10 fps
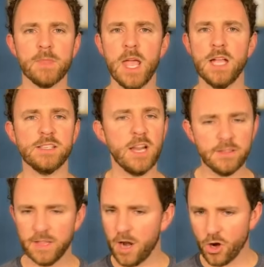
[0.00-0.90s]
It's not
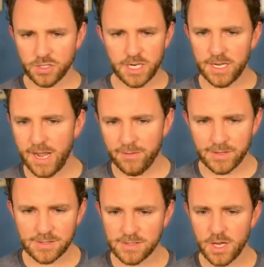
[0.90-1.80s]
that RJ
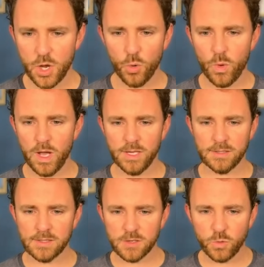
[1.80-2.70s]
Davis
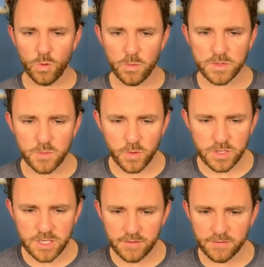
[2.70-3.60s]
was what was the word
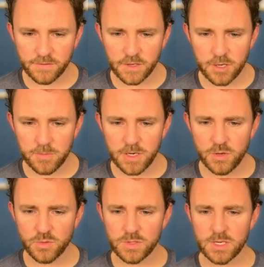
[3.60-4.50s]
Jeff Goodman
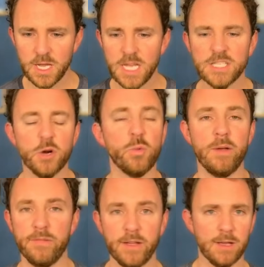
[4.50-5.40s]
used?
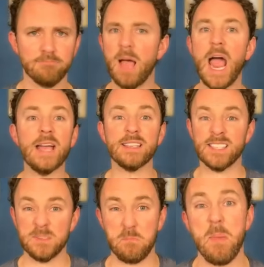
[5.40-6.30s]
Terrific. I
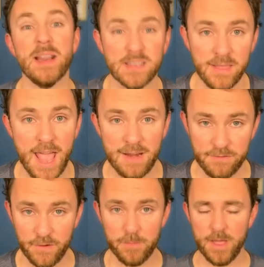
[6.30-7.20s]
expect that
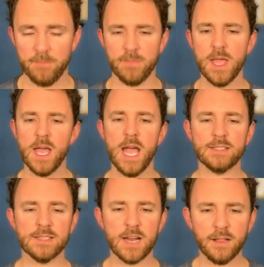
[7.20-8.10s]
from him.
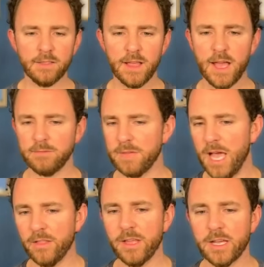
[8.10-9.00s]
It's not that
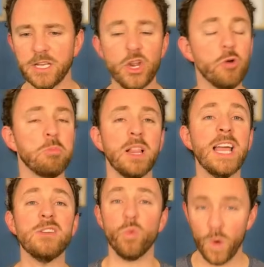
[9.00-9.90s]
Elliot Cadeau
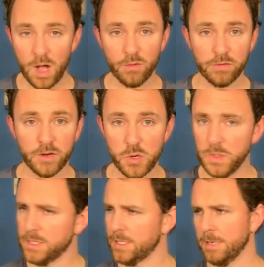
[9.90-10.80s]
played well for
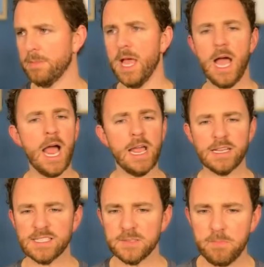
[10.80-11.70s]
UNC. I
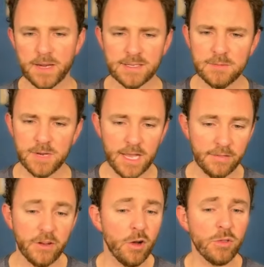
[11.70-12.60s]
expect him to get
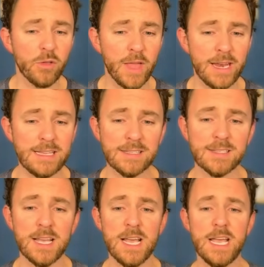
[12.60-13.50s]
there, although that is
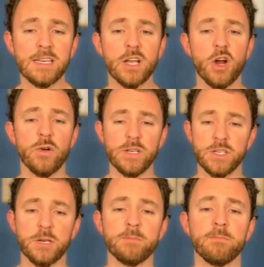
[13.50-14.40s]

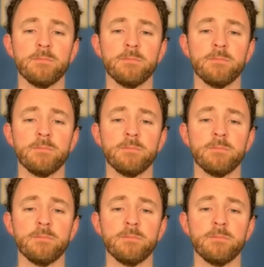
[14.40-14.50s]
encouraging.